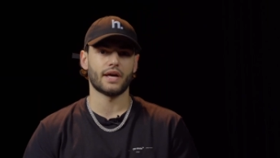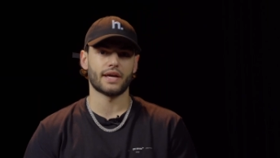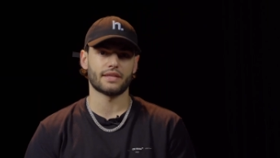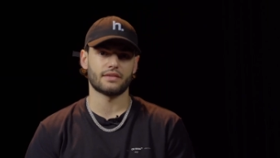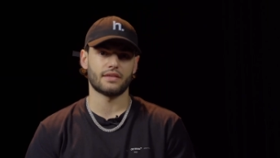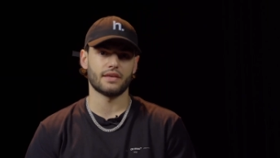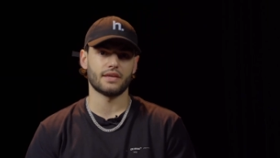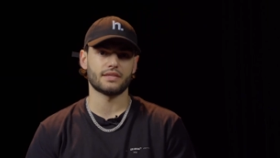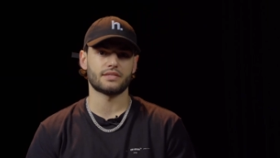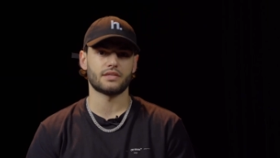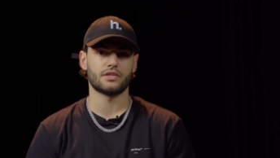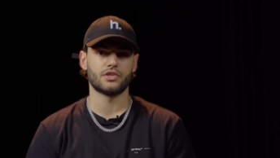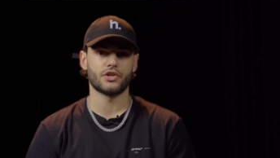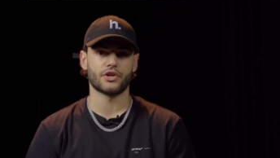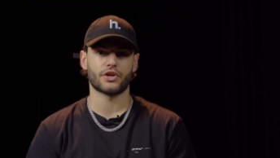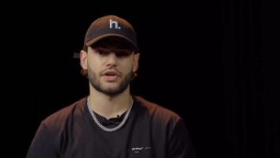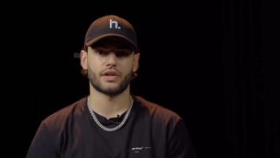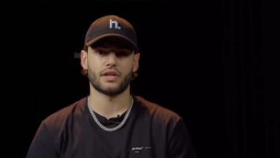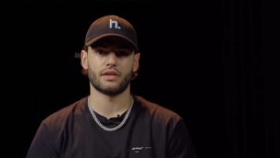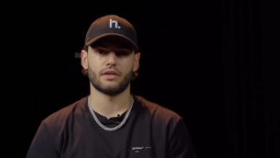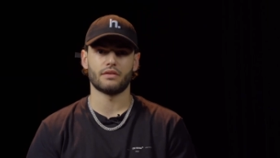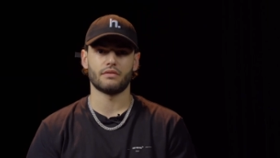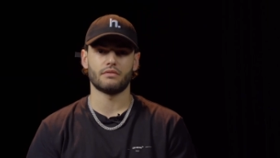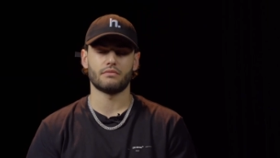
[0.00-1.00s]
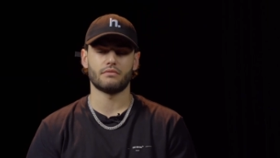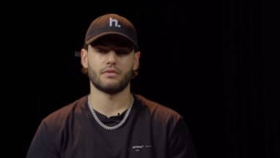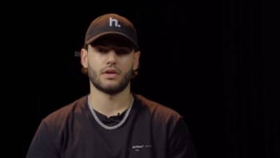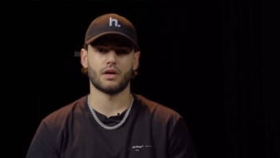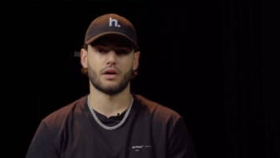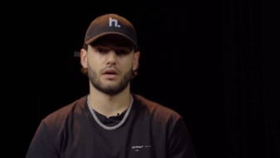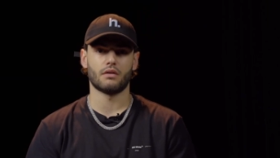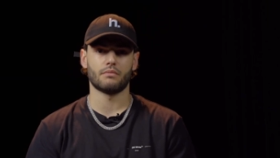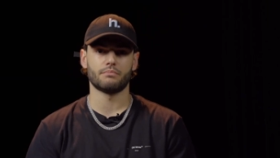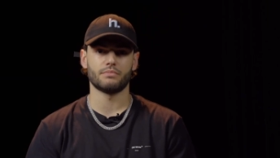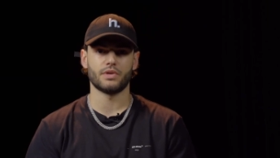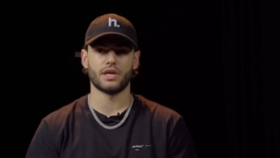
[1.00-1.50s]
like this and you're gonna
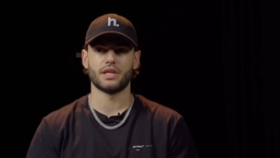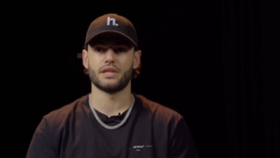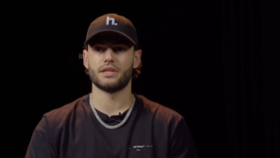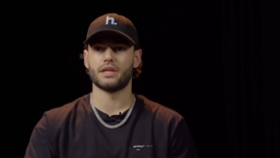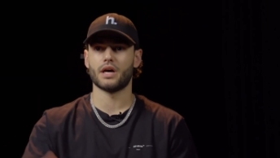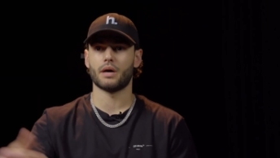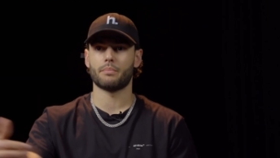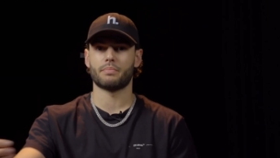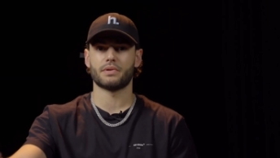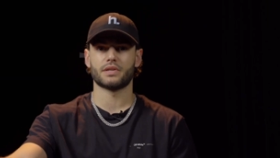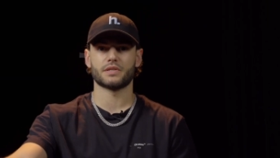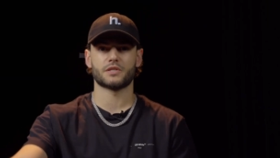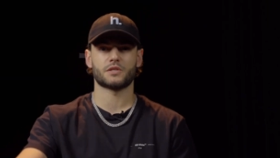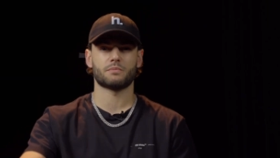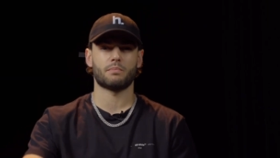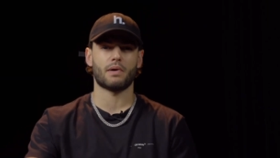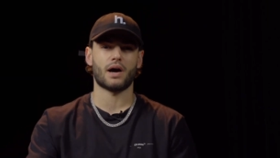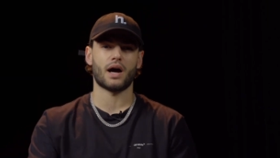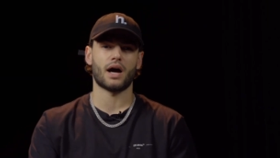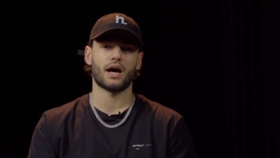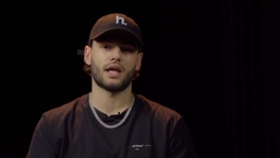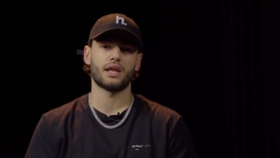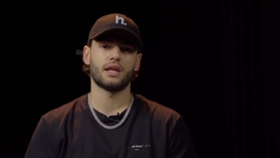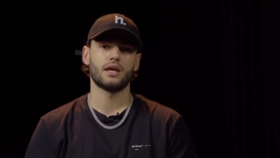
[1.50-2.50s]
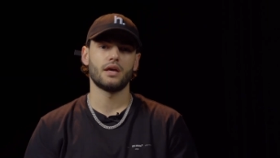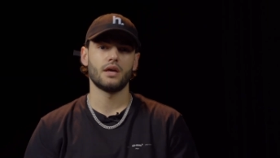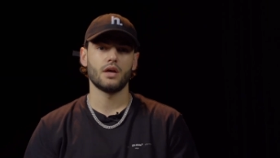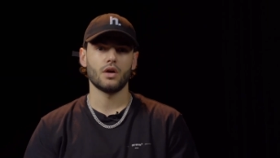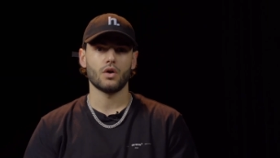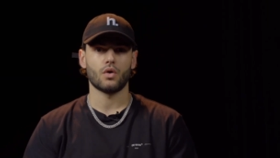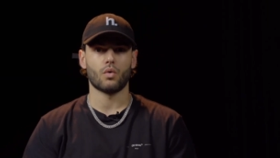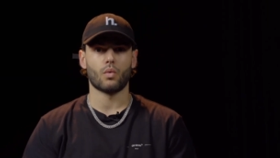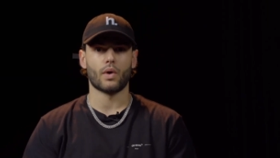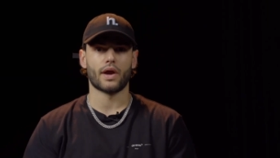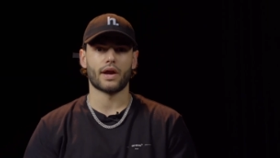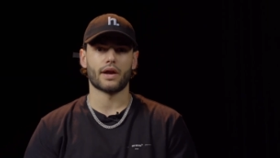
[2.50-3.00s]
um, end up in a spot
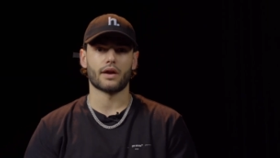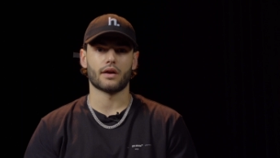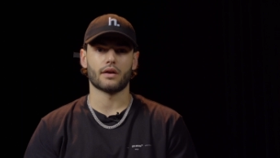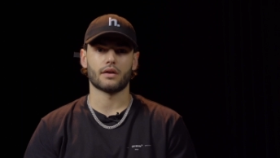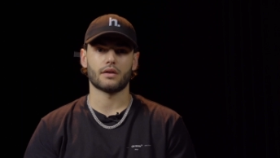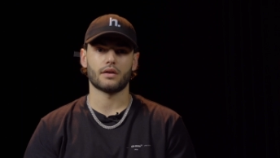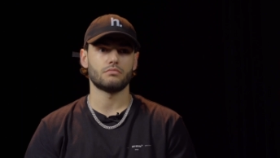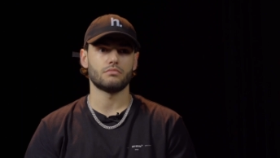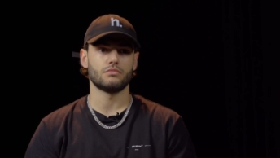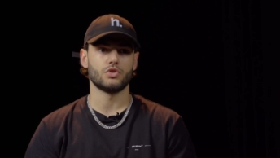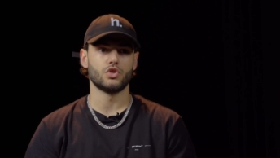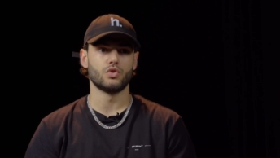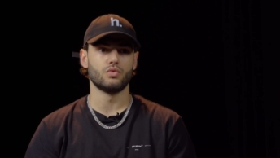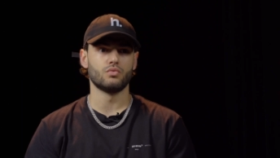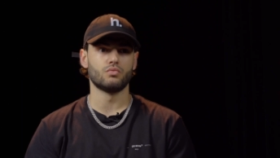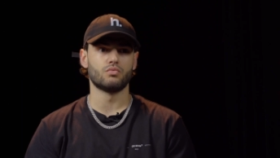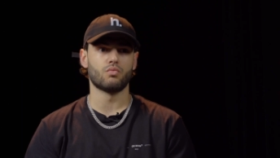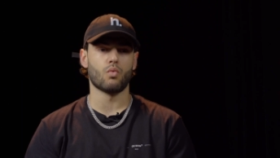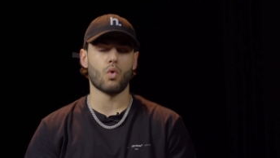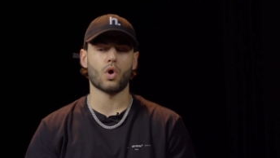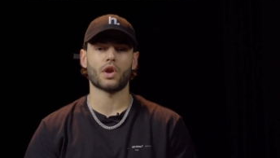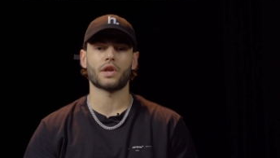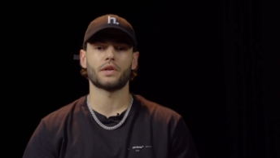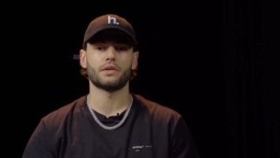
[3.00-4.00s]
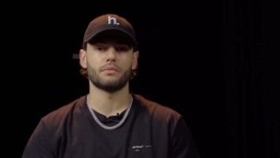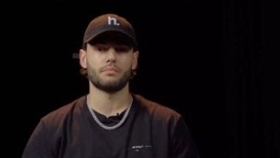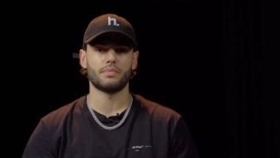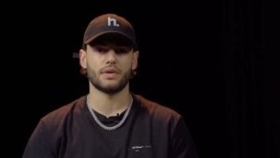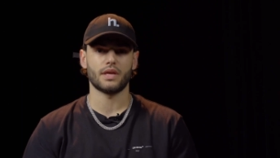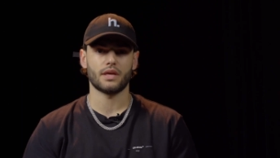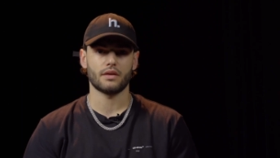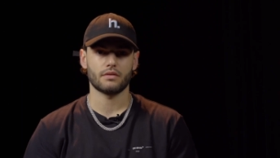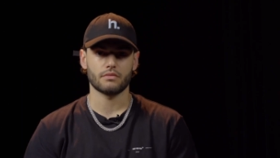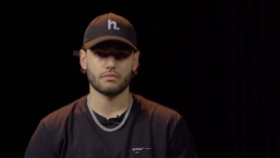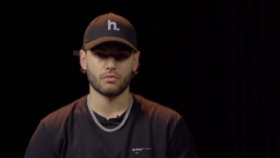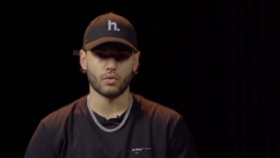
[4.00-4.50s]
where you wanted to
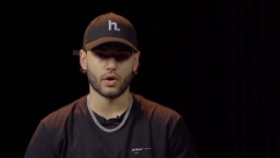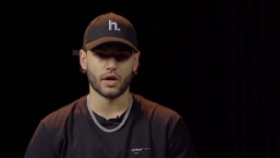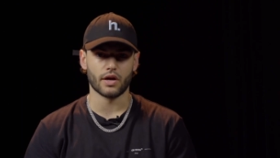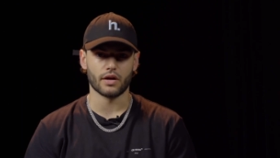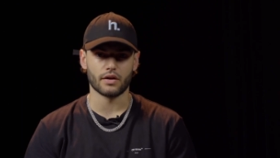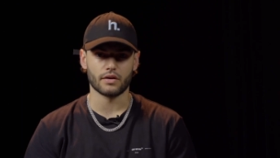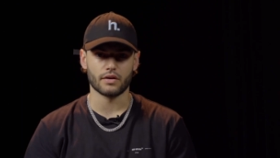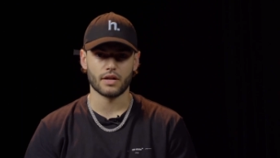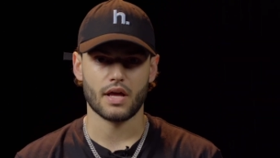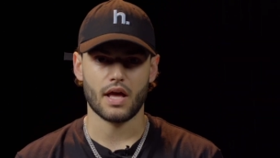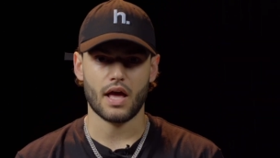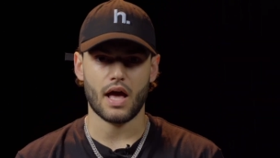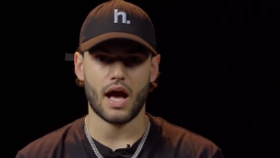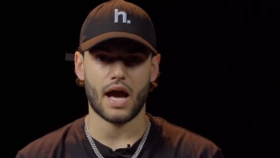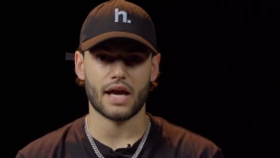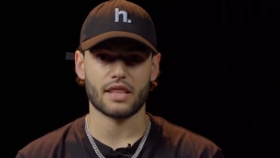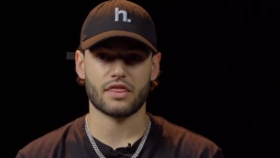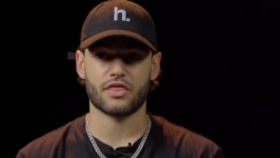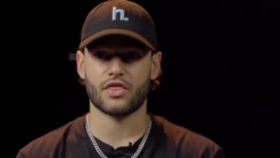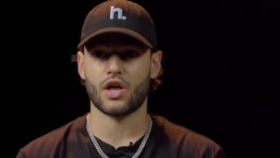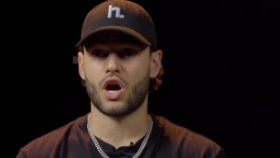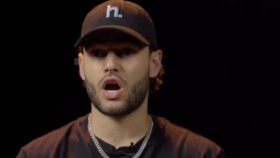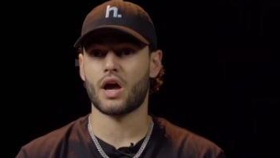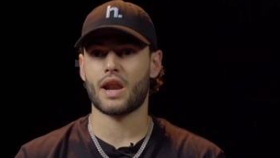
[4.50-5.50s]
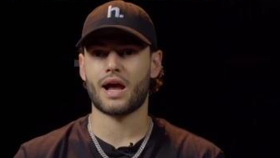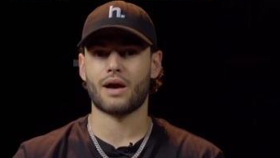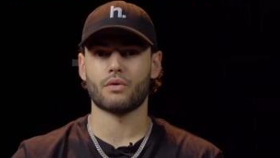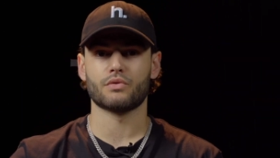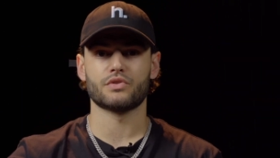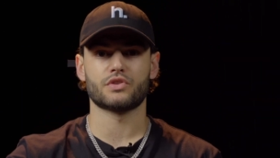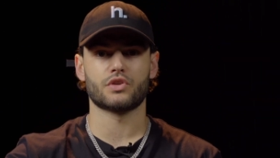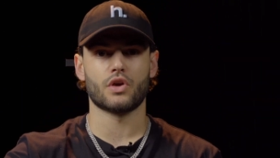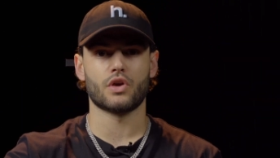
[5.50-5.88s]
be, where I thought I was